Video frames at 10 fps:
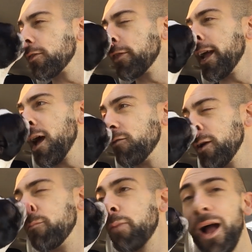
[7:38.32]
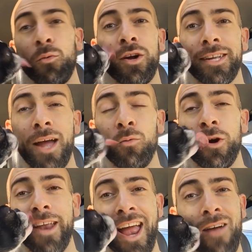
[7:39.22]
they have a buy one, get
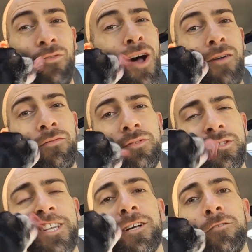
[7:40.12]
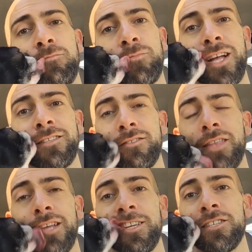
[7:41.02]
one half off deal that
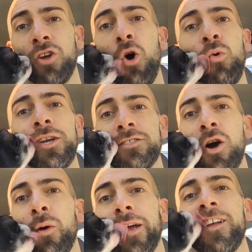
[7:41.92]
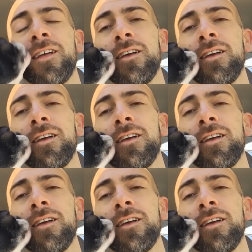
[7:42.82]
is always going.